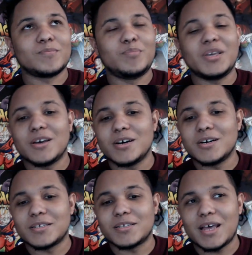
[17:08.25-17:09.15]

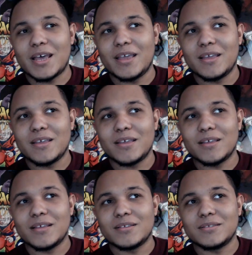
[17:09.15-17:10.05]
Because, like,
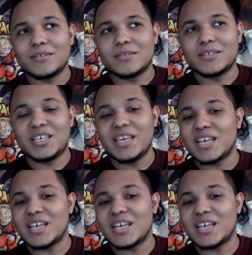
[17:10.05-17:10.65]
he